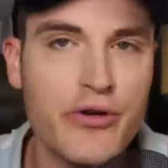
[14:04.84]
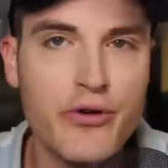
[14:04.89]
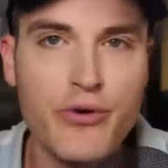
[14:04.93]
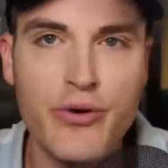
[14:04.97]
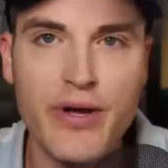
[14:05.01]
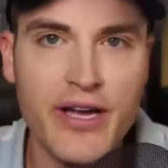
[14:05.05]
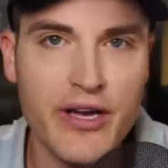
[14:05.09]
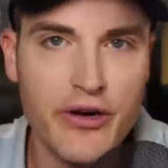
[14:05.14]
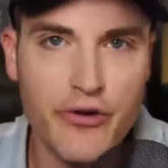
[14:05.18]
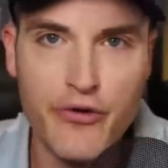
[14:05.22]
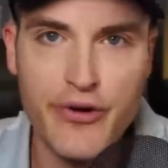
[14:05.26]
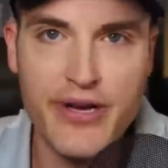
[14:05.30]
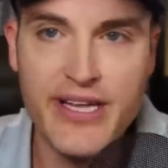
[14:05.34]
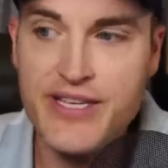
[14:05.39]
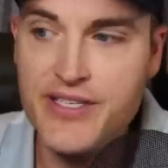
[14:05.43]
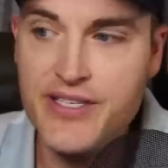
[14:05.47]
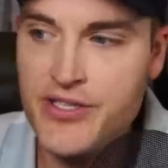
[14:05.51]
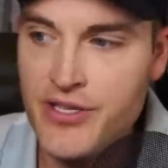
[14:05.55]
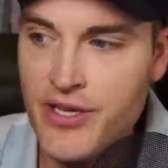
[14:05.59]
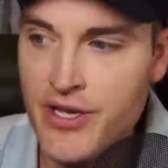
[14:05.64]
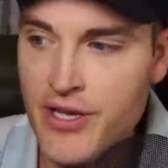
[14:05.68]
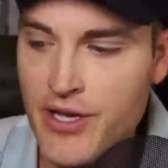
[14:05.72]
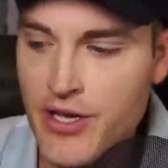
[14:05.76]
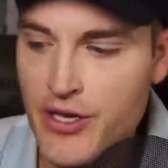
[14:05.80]
to
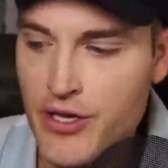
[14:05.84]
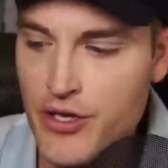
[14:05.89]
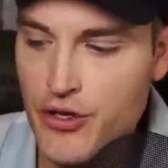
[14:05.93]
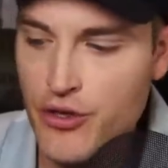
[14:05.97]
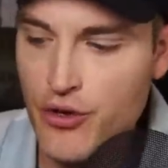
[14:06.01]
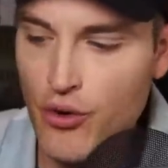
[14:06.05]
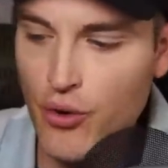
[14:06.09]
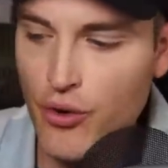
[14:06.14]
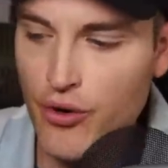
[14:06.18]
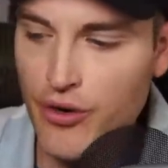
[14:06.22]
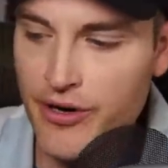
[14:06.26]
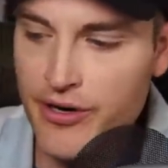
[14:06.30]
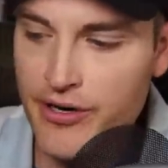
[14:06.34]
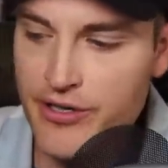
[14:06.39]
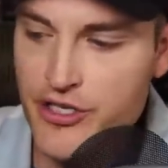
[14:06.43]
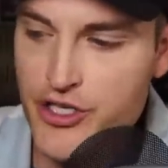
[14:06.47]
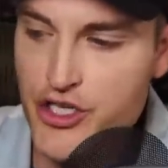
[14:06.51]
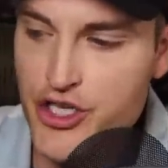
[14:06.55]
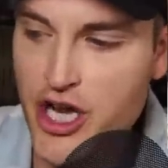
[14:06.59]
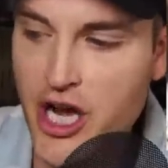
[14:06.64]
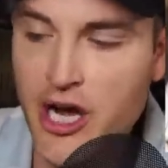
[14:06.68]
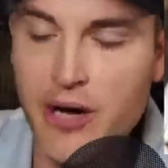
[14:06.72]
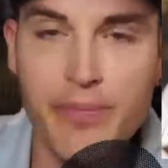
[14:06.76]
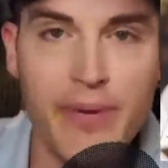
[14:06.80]
increase your
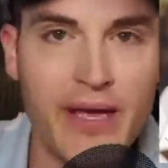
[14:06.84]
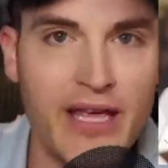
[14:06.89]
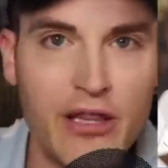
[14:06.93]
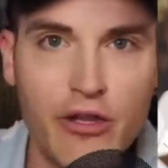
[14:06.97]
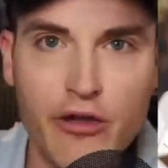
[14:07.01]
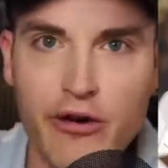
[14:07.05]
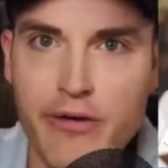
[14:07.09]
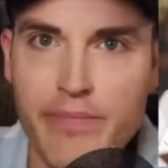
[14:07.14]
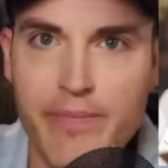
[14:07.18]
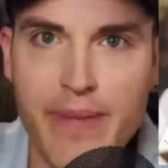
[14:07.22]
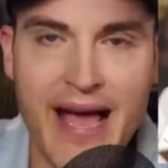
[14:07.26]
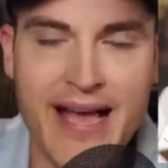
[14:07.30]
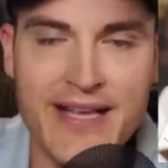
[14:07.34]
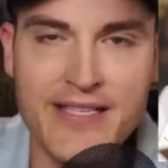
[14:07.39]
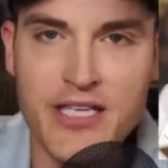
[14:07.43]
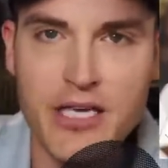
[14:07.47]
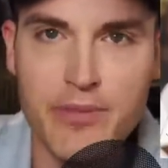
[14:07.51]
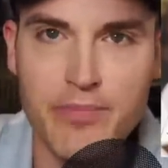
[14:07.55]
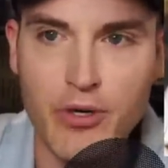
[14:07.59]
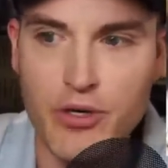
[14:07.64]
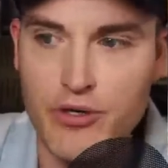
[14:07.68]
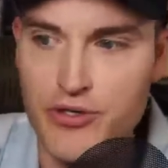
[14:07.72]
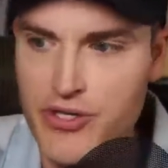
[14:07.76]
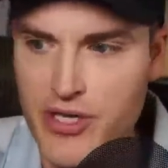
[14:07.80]
jump and learn
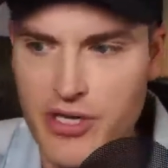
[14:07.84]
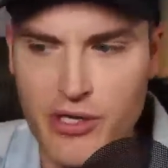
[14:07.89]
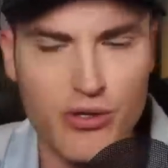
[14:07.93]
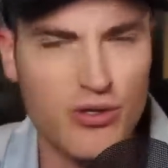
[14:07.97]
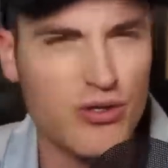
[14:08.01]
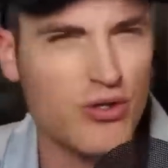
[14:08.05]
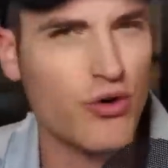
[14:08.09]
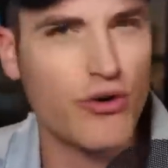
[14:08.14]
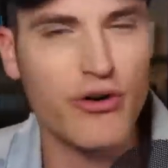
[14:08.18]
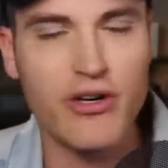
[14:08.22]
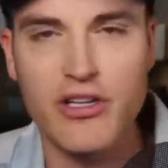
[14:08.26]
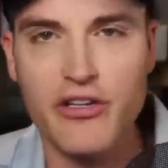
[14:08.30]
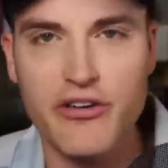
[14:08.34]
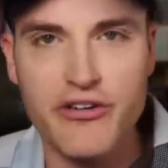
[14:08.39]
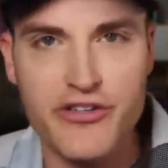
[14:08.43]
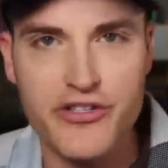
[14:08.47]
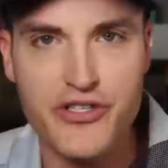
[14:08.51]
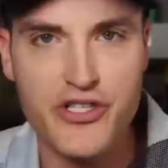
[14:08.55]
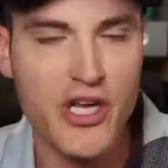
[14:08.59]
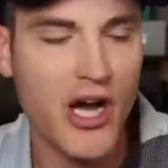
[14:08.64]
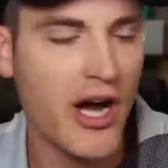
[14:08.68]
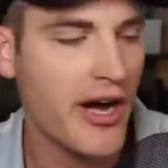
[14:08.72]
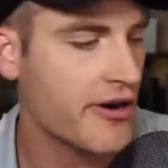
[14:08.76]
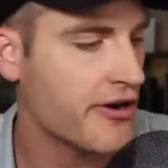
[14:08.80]
basketball skills or learn
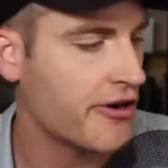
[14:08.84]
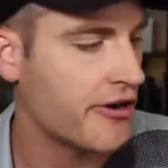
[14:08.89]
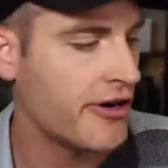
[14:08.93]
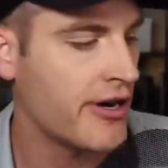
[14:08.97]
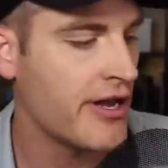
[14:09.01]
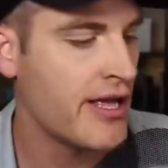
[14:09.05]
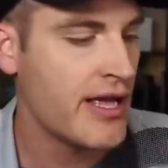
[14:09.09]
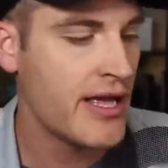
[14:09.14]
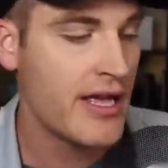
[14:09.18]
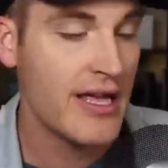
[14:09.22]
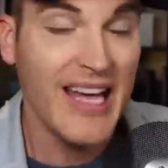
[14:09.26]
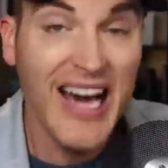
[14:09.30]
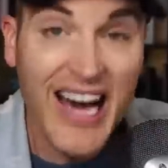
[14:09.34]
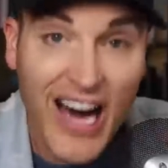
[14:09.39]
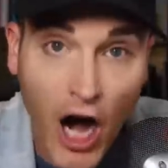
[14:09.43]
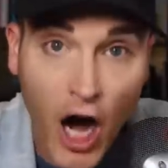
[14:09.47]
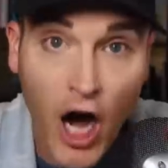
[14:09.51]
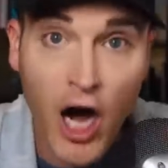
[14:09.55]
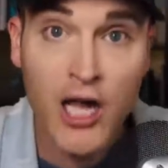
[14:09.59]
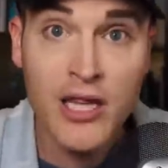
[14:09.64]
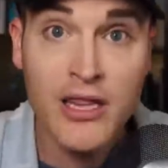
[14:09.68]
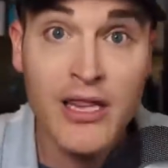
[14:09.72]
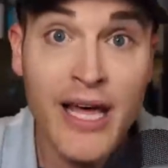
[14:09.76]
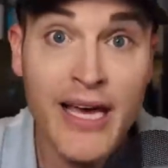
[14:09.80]
soccer
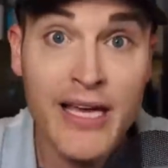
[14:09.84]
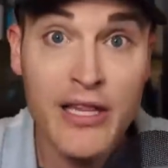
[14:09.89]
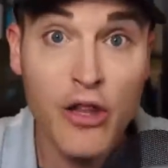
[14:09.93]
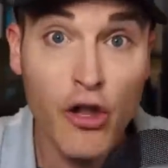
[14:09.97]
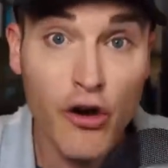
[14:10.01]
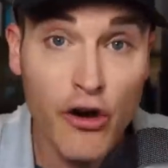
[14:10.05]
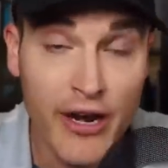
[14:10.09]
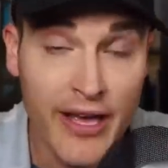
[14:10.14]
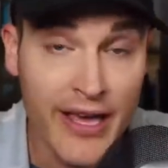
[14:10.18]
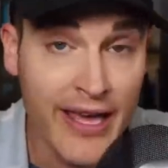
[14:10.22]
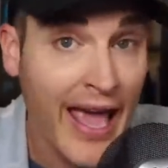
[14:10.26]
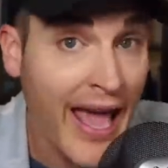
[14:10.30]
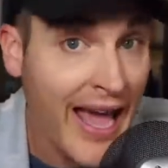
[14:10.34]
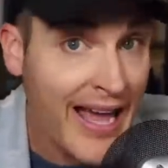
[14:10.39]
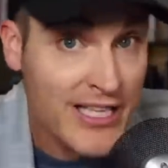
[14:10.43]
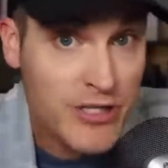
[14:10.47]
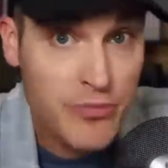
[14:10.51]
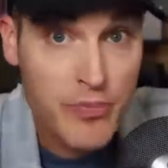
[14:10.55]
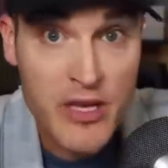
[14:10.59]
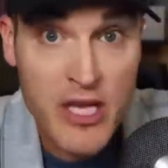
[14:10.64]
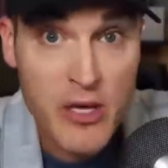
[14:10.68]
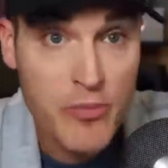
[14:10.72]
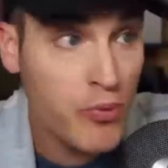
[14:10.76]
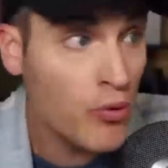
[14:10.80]
online learning,
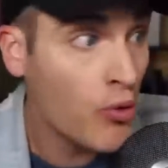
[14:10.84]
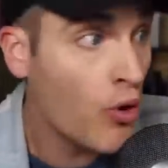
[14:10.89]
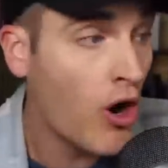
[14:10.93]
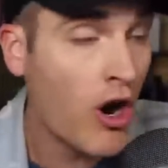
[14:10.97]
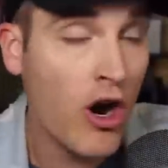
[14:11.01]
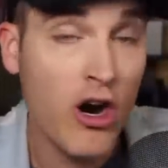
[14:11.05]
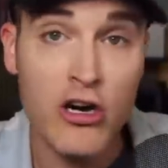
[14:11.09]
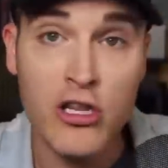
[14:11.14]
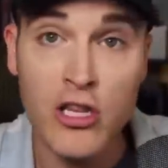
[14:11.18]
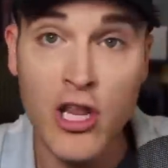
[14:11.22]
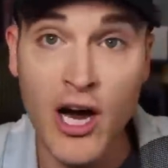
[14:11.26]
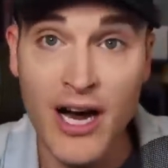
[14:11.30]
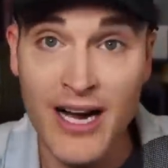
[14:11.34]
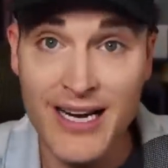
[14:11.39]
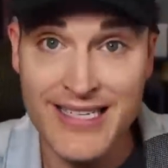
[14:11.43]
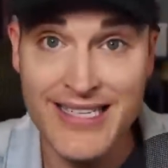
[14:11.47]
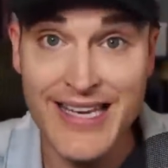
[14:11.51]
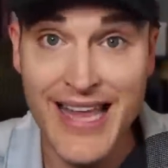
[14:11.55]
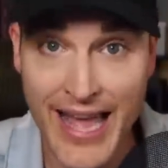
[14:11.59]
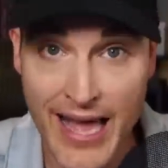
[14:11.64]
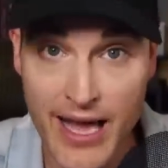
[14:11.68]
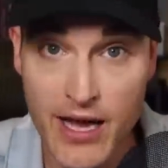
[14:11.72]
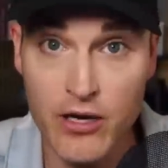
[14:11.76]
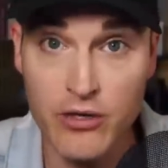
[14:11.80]
as people are locked
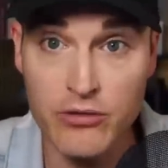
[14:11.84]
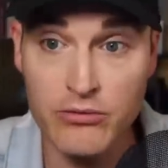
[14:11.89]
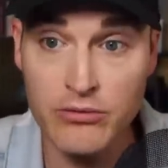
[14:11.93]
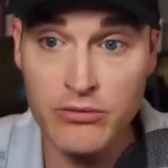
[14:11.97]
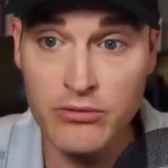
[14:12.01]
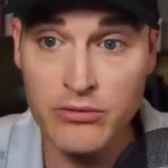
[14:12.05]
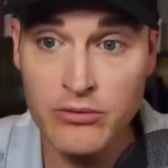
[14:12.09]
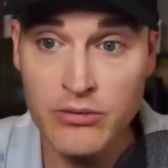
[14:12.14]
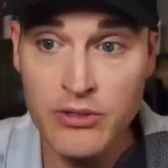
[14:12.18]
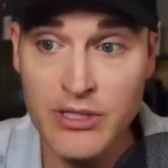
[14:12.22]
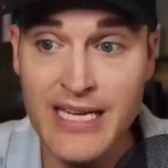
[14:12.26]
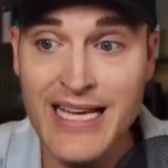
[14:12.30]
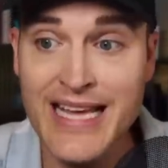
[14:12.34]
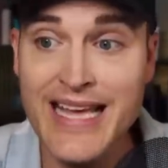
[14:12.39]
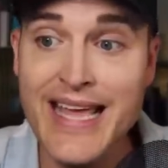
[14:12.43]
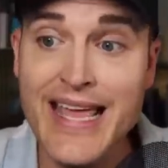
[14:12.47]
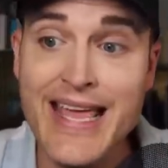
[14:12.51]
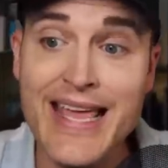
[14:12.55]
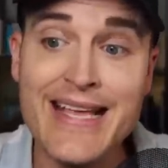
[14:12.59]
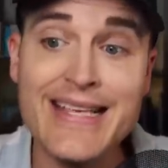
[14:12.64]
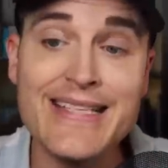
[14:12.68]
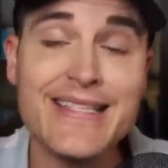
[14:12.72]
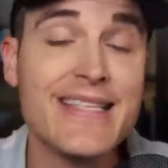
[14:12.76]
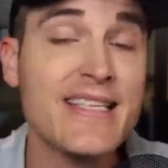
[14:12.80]
down,
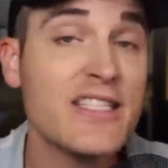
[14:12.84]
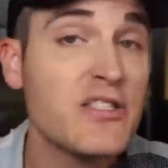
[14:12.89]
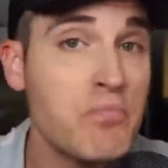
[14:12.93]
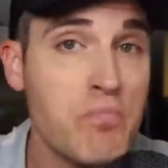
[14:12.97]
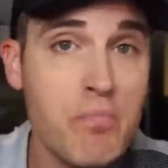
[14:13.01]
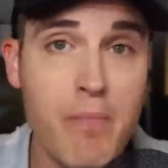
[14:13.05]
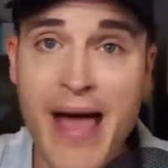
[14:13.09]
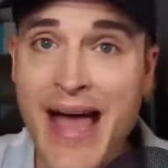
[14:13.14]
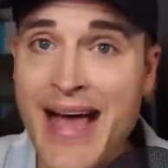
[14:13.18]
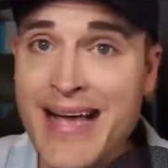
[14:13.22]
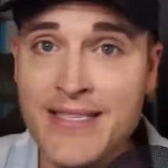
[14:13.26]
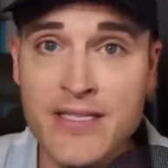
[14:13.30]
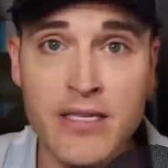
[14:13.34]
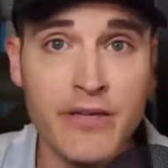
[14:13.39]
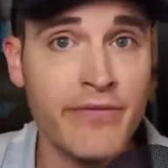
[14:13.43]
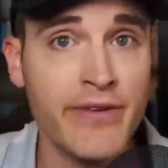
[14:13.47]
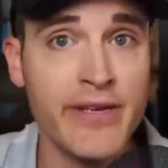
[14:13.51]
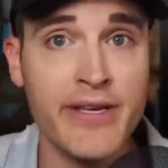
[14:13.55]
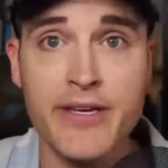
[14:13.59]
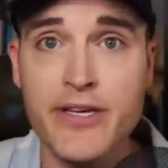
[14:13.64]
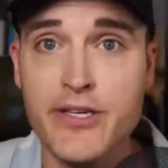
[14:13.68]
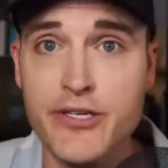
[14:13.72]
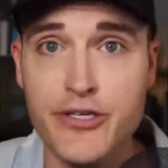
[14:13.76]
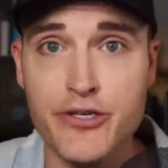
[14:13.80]
is this massive
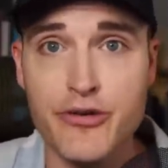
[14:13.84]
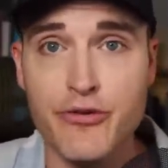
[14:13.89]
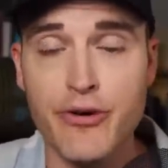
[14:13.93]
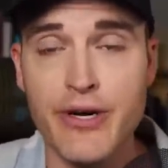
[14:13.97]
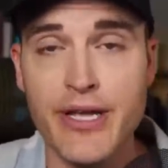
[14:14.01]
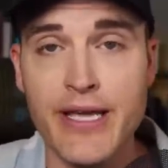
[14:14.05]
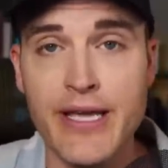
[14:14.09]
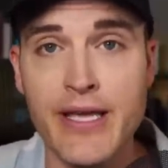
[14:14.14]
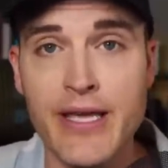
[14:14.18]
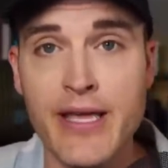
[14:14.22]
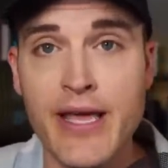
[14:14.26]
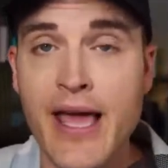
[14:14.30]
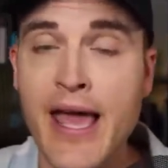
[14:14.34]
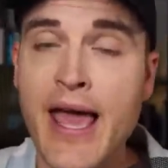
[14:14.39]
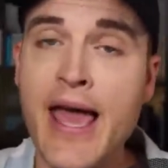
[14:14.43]
industry.